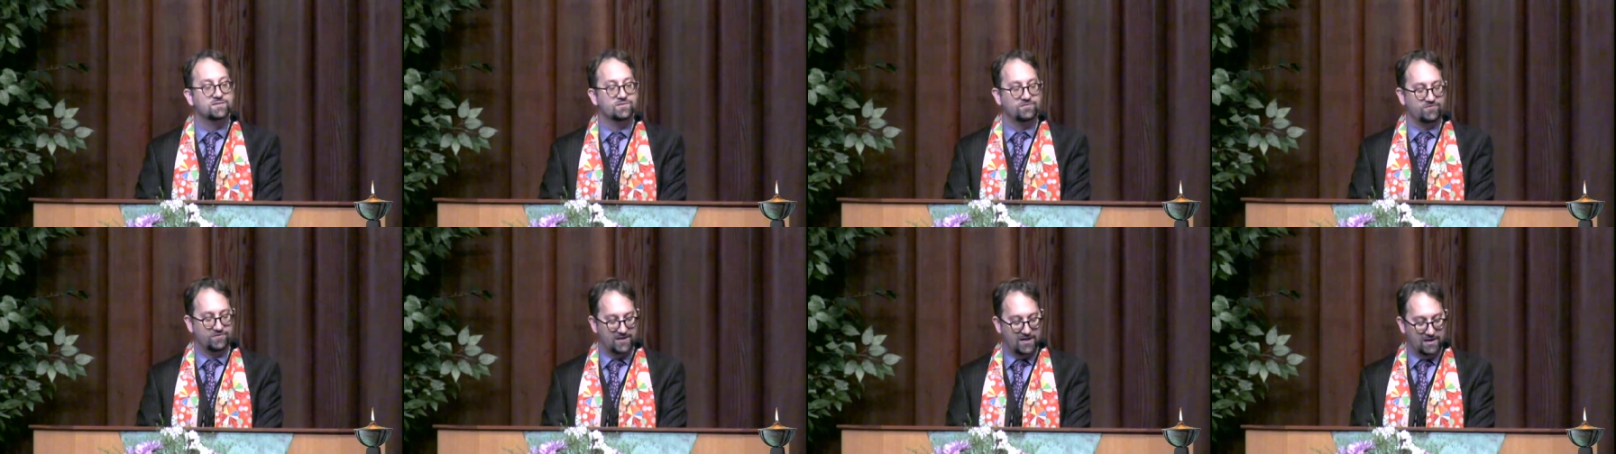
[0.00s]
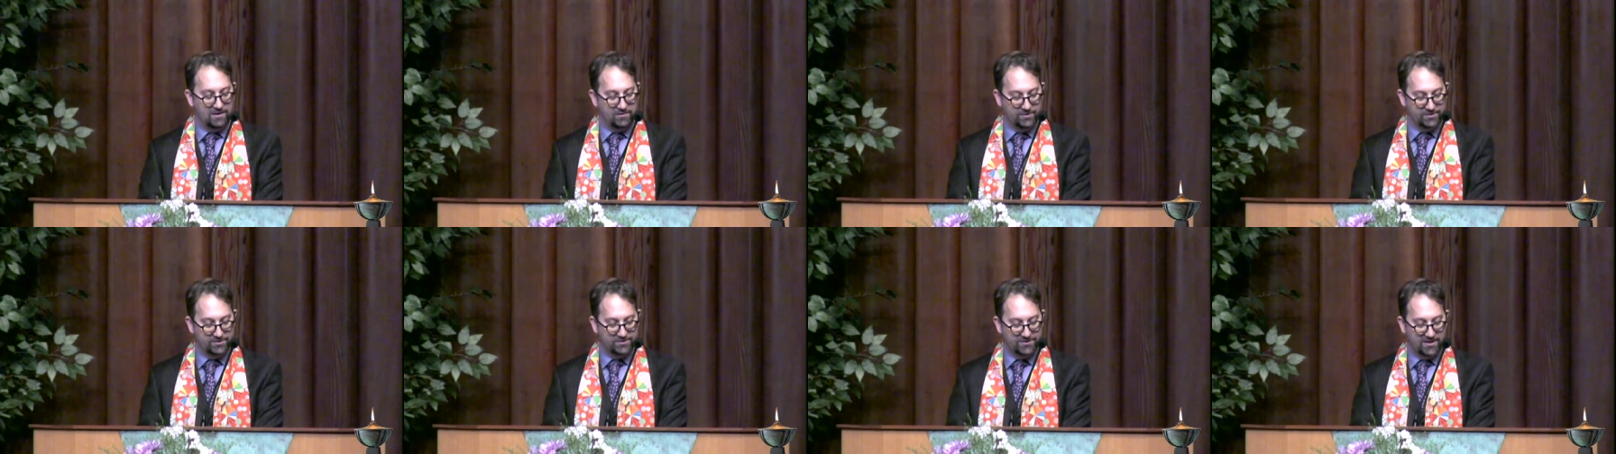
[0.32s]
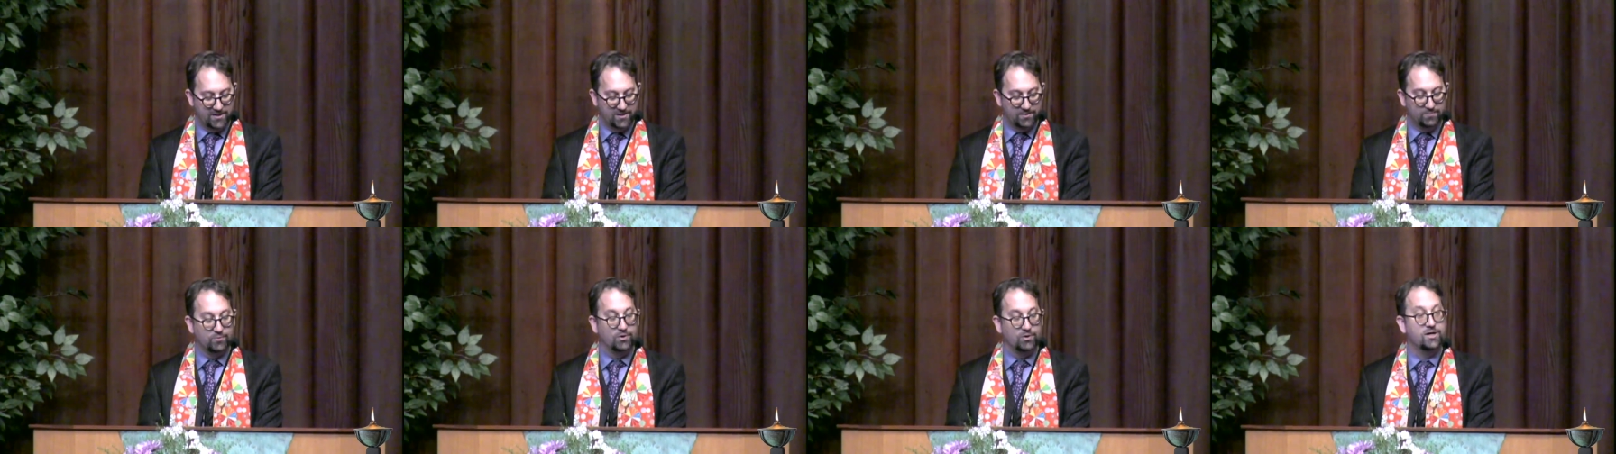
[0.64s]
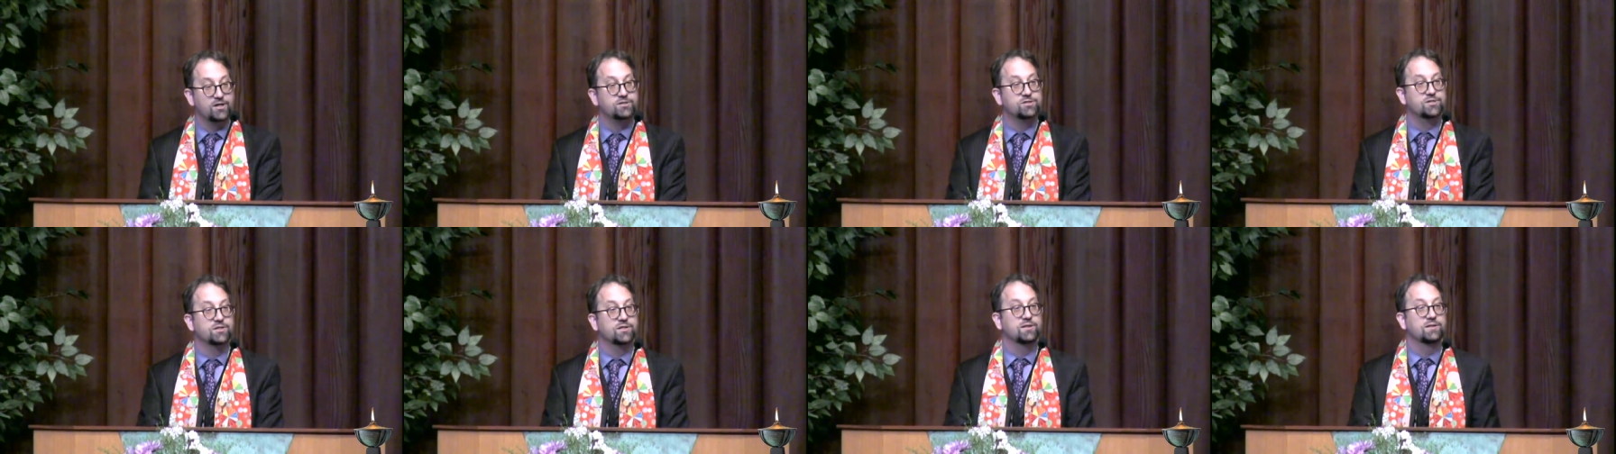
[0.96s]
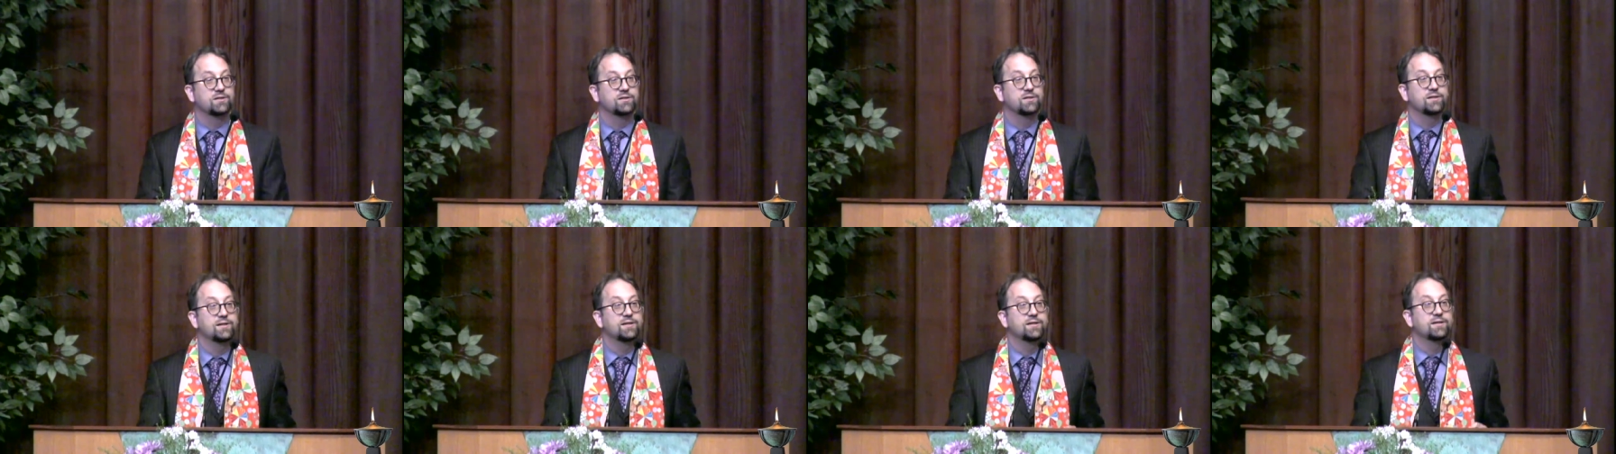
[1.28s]
flower
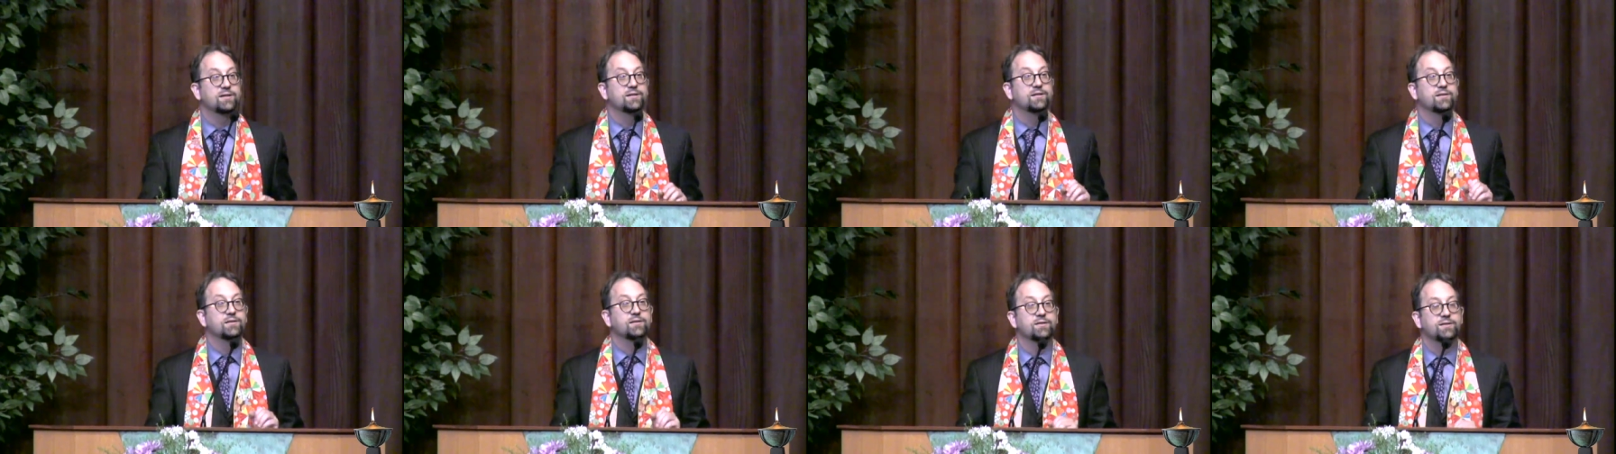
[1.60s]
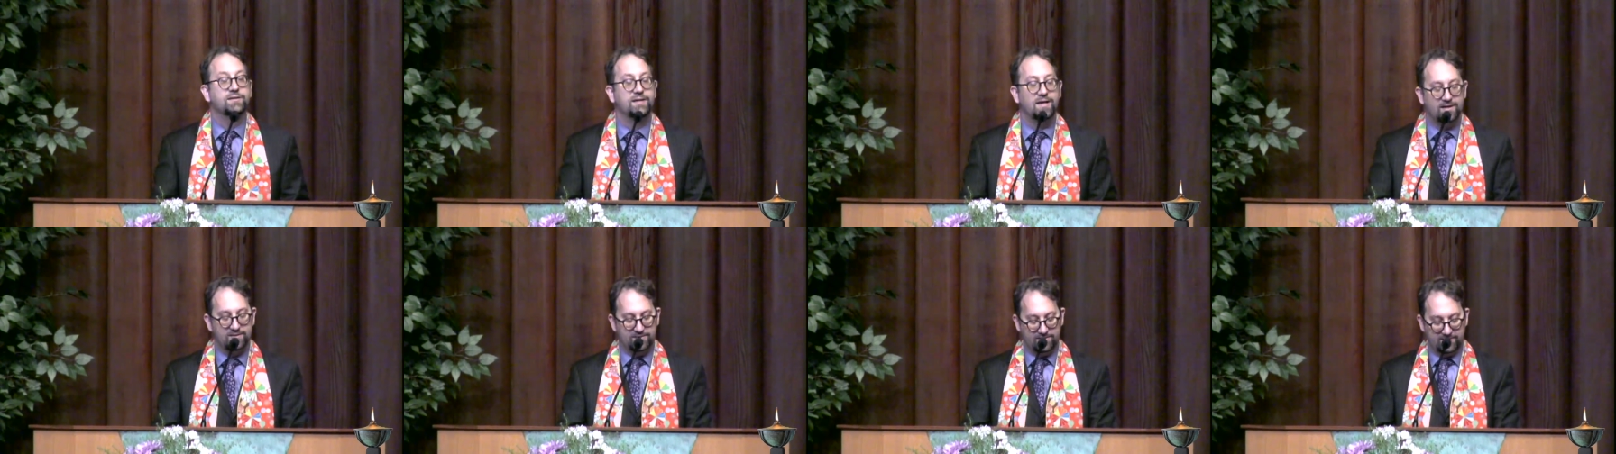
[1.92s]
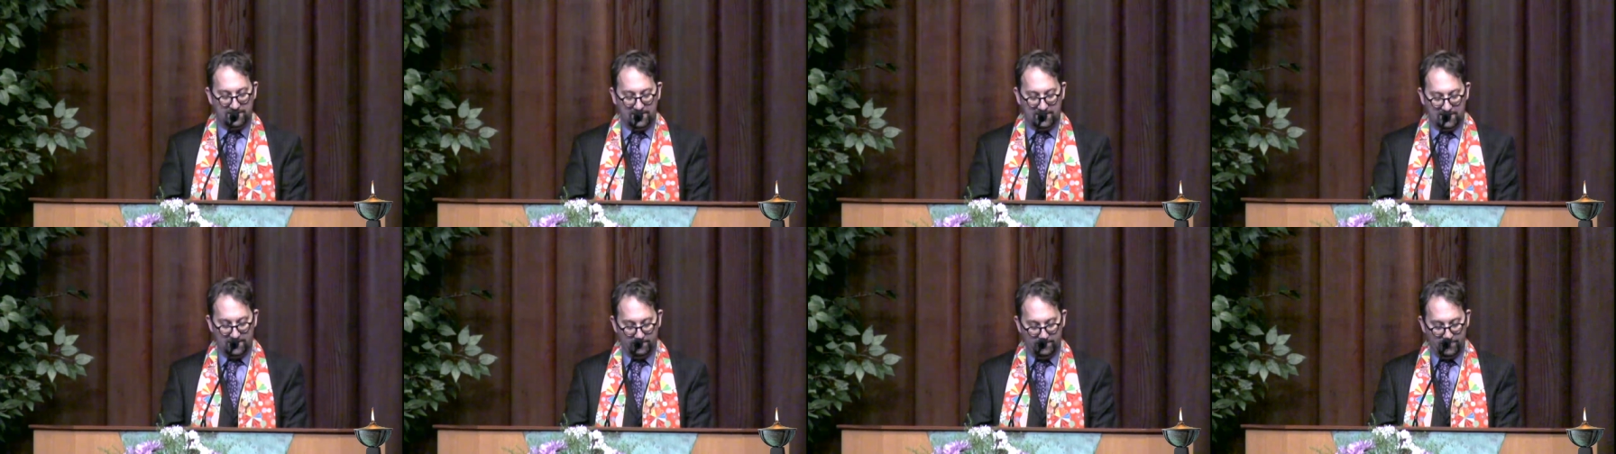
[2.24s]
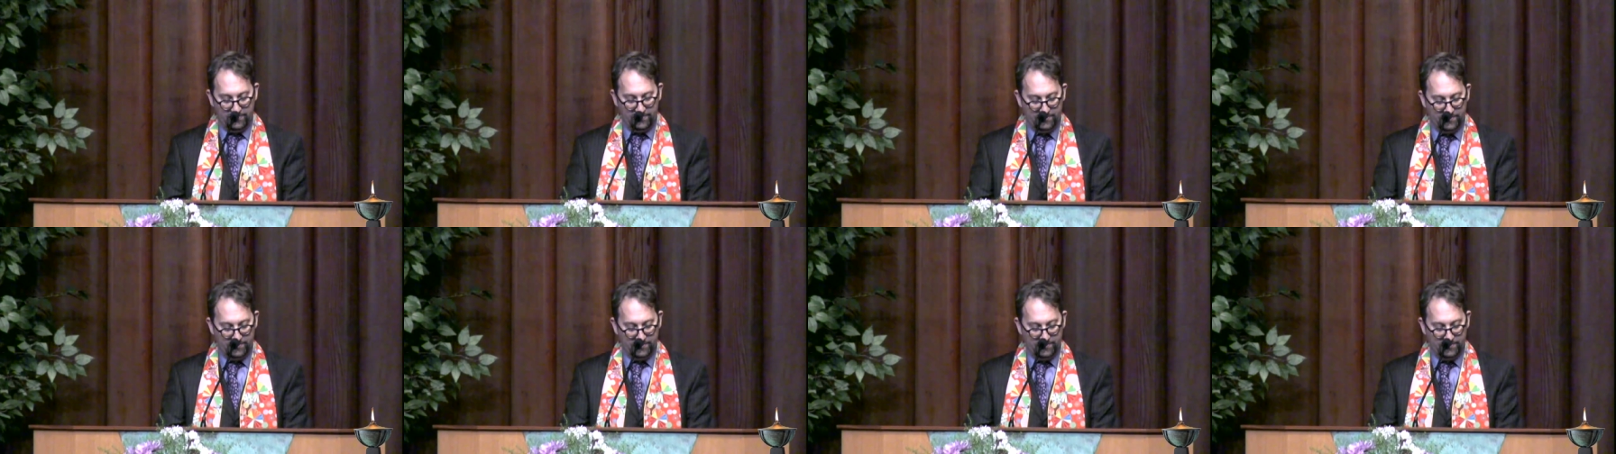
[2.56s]
celebration in the death camp.